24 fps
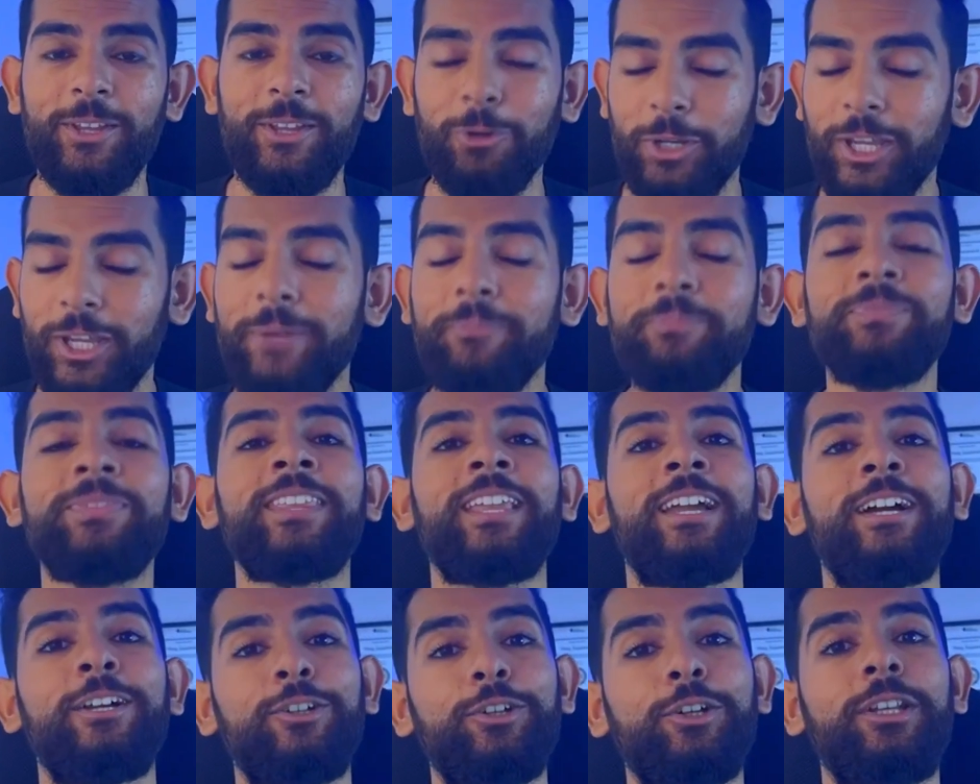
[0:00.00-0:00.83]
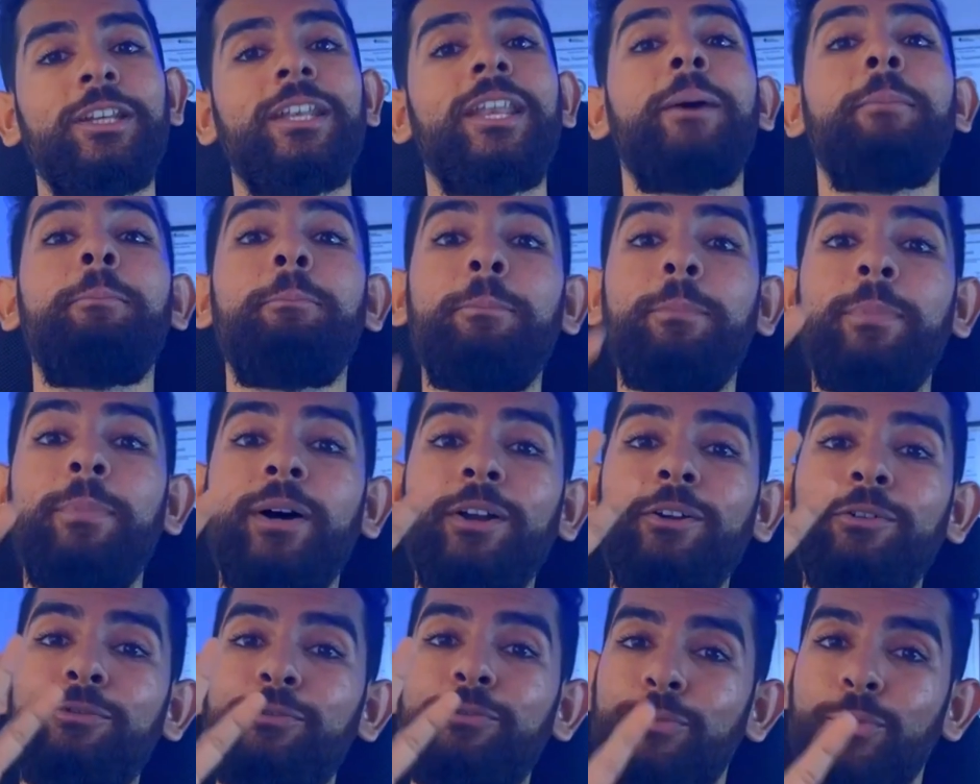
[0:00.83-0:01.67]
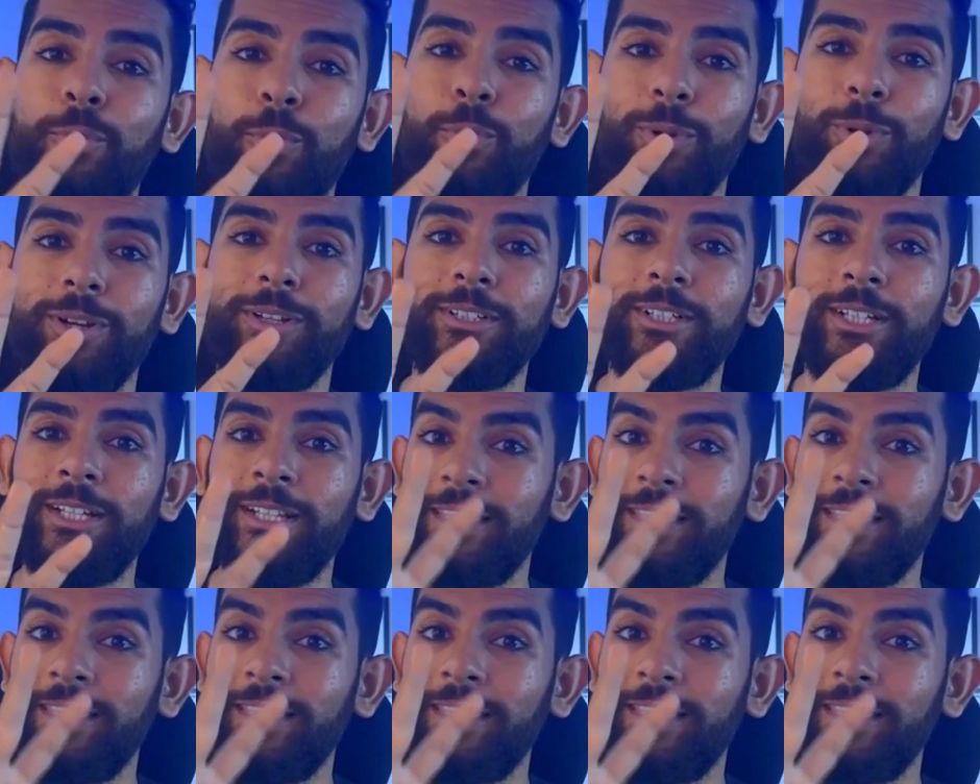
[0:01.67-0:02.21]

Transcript: Okay, number 4.